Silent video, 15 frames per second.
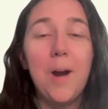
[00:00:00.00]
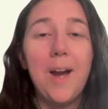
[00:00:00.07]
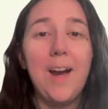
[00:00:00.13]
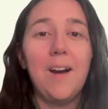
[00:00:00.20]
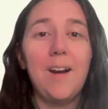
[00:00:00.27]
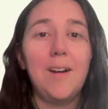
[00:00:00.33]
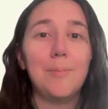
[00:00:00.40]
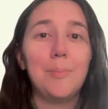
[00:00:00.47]

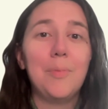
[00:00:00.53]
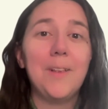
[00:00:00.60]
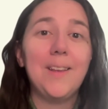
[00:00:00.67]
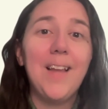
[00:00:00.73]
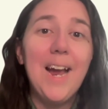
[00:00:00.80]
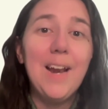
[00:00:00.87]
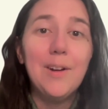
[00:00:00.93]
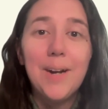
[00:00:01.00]
where the
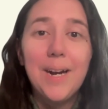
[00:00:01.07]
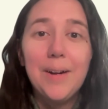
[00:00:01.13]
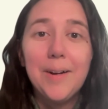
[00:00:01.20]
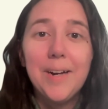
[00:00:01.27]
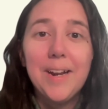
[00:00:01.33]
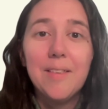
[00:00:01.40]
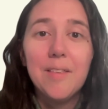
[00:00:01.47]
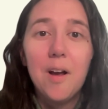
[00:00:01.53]
lighter
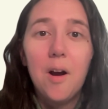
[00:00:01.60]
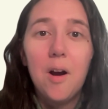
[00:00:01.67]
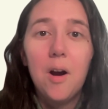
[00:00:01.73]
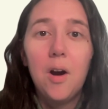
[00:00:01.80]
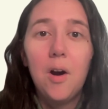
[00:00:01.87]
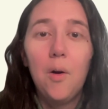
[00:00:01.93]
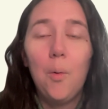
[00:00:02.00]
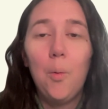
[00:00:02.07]
areas
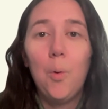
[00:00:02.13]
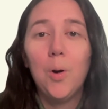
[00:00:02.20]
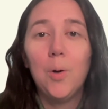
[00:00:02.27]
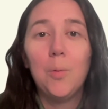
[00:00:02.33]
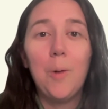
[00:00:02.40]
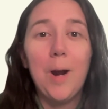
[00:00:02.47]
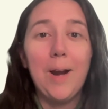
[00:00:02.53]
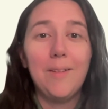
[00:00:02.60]
are
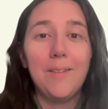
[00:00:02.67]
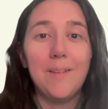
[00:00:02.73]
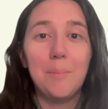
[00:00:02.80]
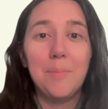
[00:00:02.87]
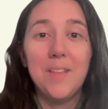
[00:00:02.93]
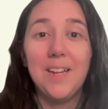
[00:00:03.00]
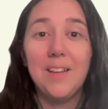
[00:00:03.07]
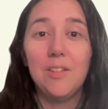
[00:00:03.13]
or where
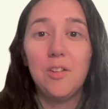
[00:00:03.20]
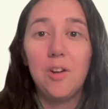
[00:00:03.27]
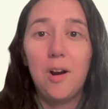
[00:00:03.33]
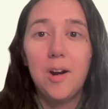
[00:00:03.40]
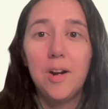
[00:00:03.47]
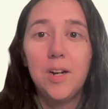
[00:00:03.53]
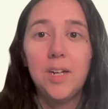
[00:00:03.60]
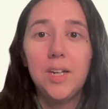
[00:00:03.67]
something is
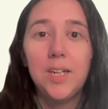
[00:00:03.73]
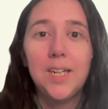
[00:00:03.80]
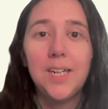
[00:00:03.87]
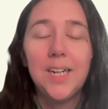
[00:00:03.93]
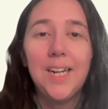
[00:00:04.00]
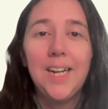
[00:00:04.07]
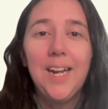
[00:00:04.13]
darker